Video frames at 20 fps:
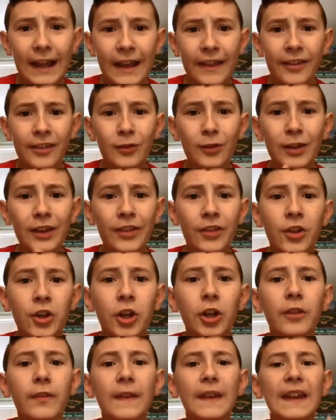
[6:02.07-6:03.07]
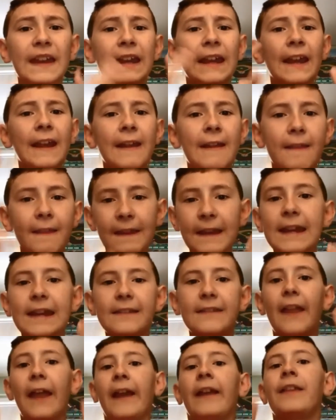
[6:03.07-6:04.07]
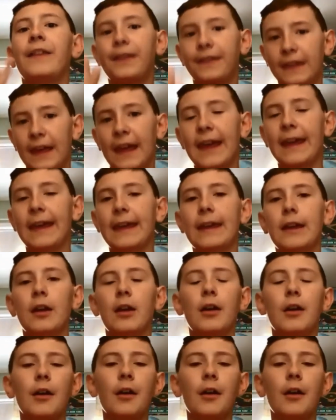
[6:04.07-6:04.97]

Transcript: Yeah, so it's currently the next day.